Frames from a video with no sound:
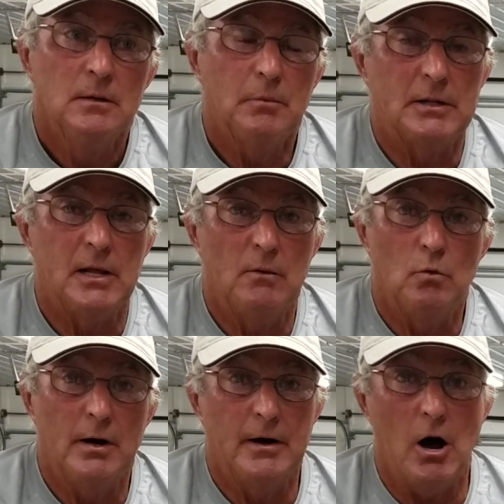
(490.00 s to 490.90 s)
But then
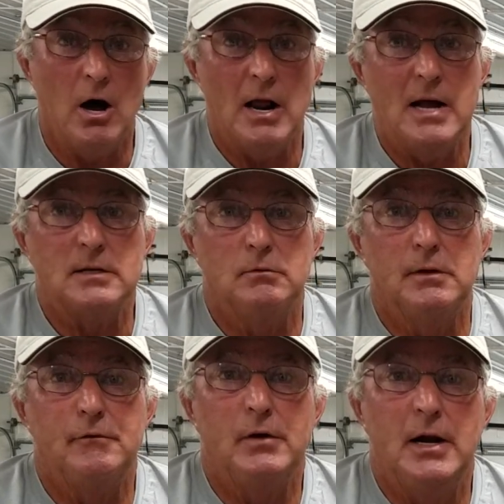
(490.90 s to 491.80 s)
when they're not
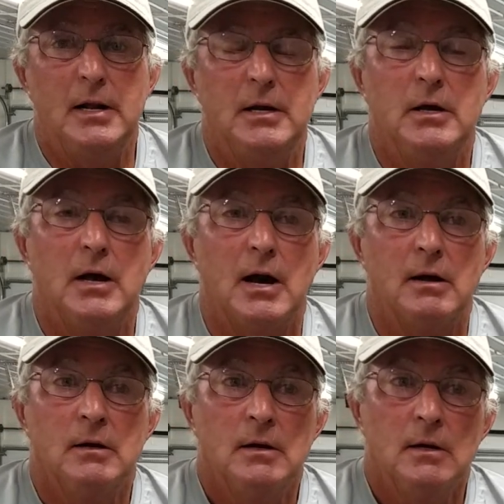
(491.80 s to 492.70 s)
actively feeding, you
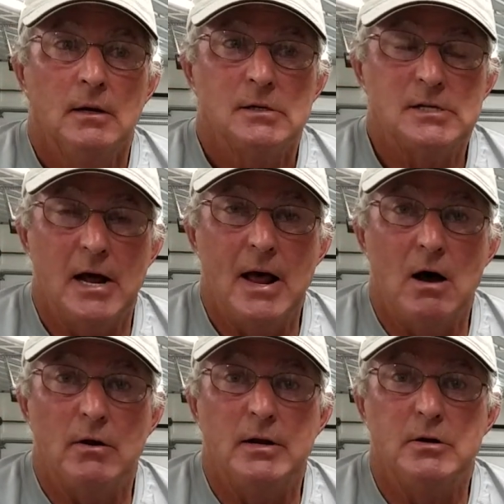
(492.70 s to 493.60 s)
gotta set
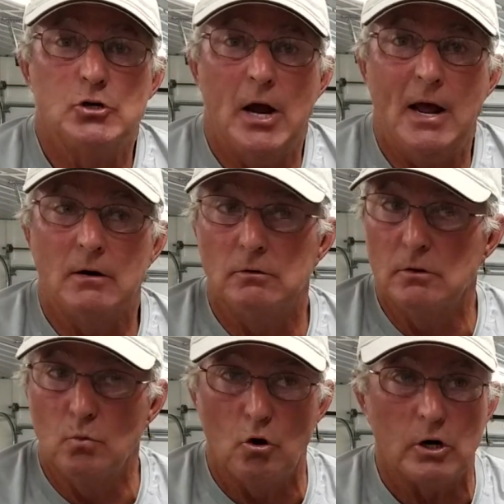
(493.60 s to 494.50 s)
out in the channel
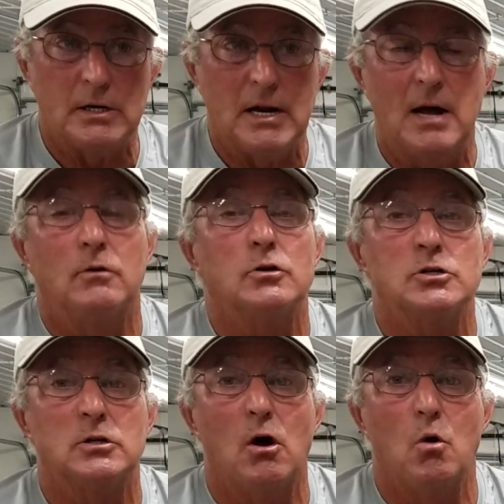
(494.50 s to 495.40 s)
and work it down the
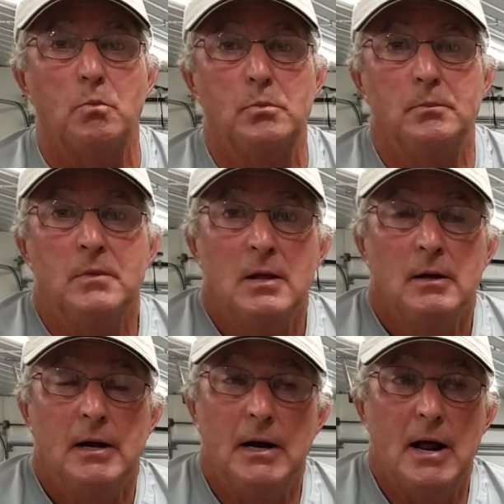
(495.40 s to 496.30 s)
slope.
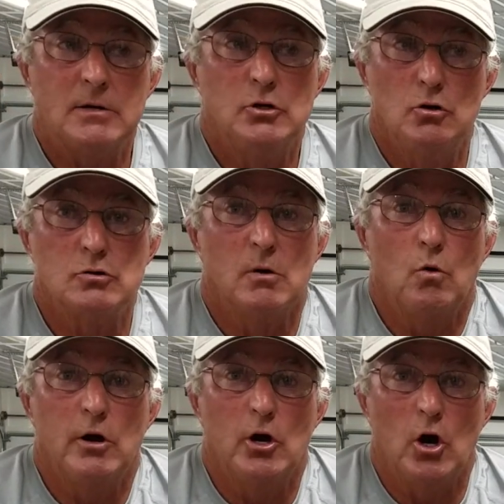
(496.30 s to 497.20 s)
And that's usually
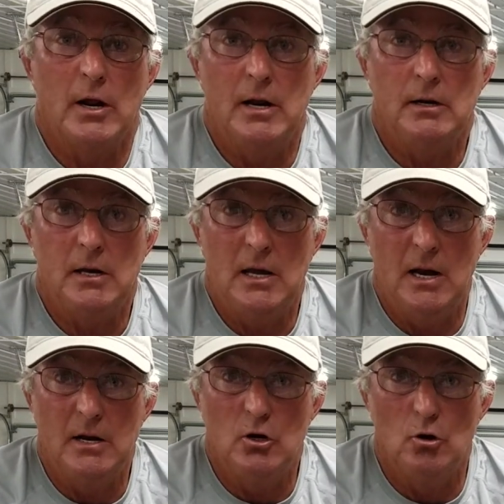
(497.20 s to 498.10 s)
where you're gonna
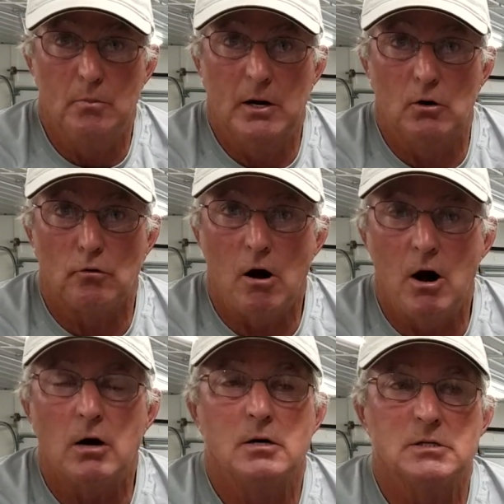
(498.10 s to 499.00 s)
get into your bigger
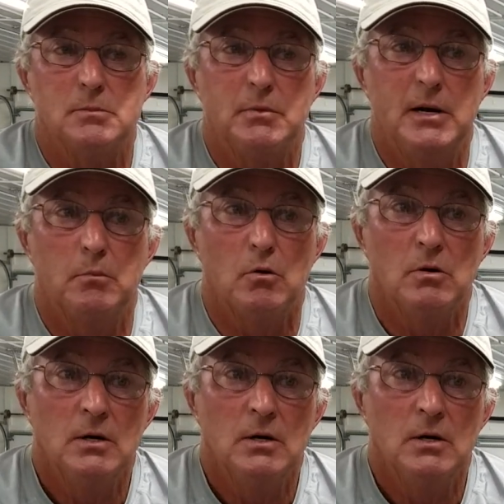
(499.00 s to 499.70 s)
rock and some timber.